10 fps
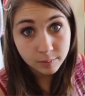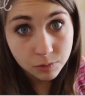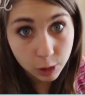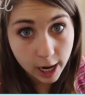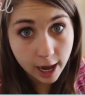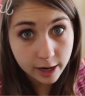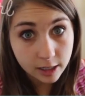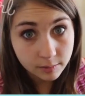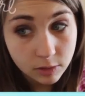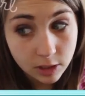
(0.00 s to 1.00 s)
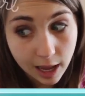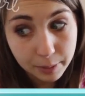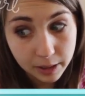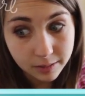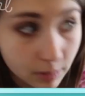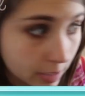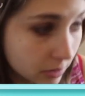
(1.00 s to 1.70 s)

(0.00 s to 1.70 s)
Cardigan, two dollars.